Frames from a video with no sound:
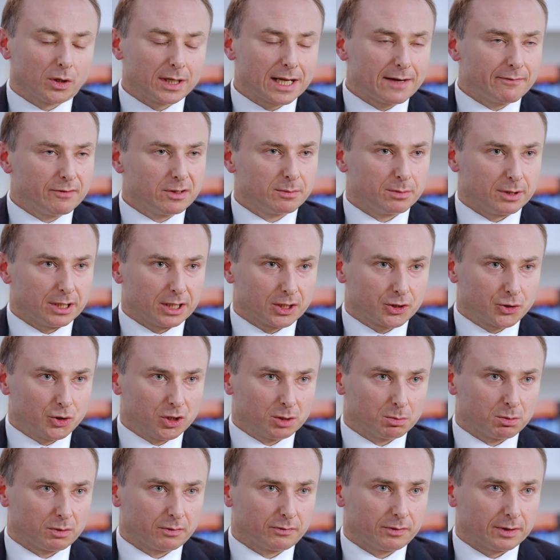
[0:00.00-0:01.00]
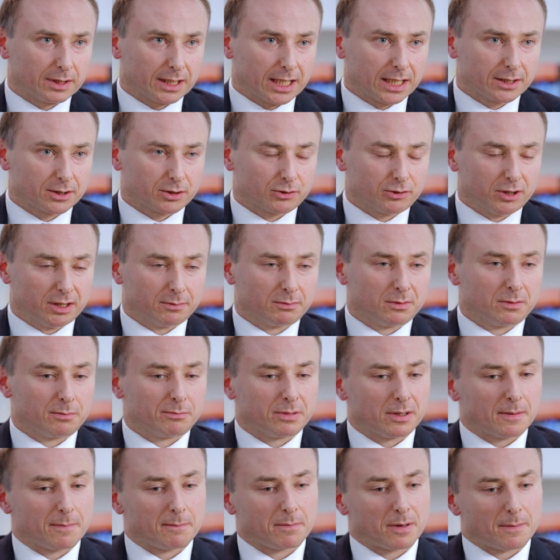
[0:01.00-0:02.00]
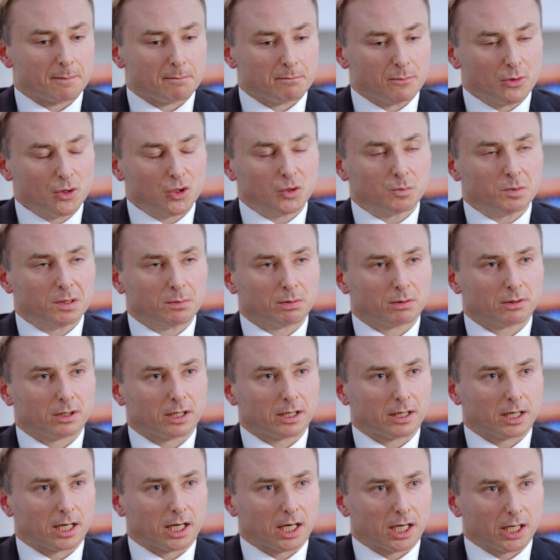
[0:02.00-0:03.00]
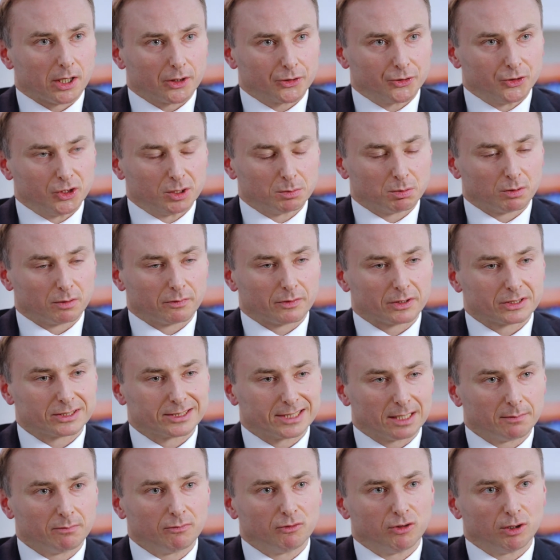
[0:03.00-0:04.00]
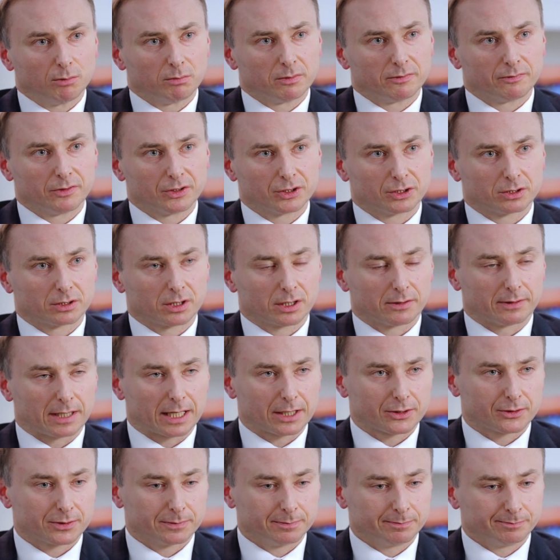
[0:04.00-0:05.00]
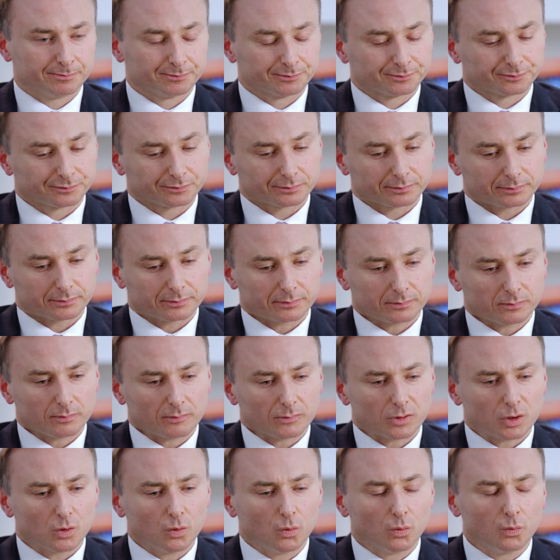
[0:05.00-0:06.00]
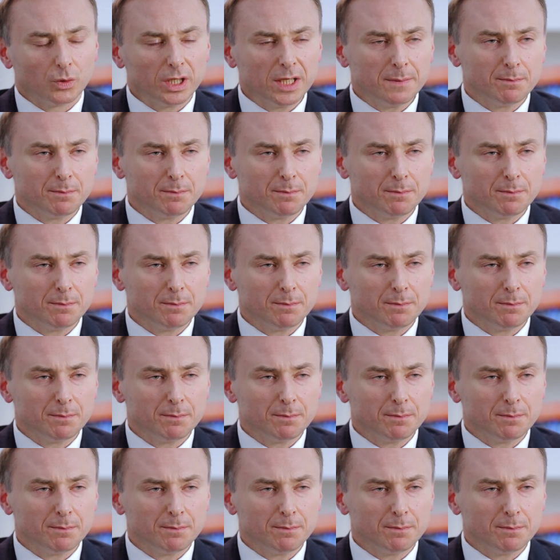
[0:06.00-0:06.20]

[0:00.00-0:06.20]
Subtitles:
everybody is suitable for laser treatment, but most people are suitable for some form of vision correction. We